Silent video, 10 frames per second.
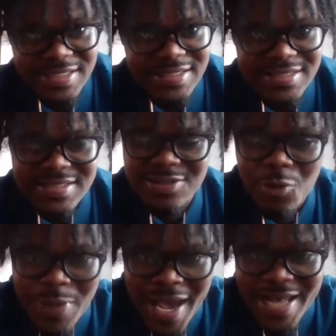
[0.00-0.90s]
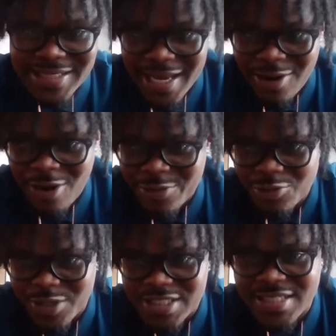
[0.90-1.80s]
it's no pads, I really
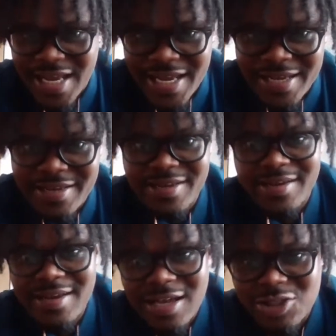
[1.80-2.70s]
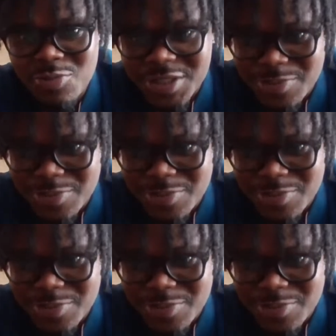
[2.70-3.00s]
don't want to say too much